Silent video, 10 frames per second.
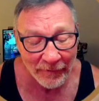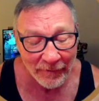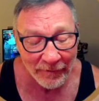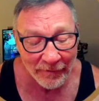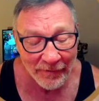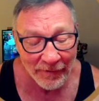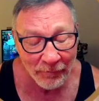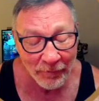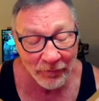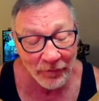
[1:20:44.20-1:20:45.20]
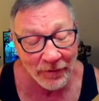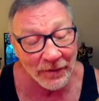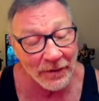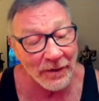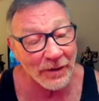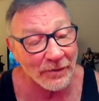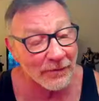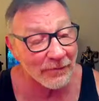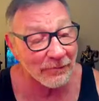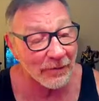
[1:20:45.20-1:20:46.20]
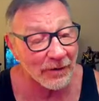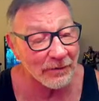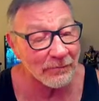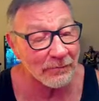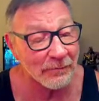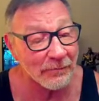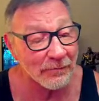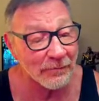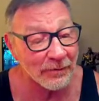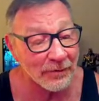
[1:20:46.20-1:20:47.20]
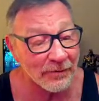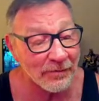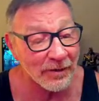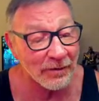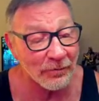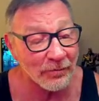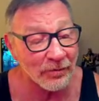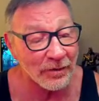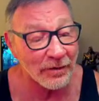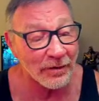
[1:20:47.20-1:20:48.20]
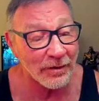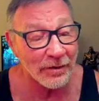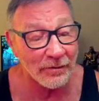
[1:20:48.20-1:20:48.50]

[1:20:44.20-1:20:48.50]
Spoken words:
you take what you can get, right? Take what you can get.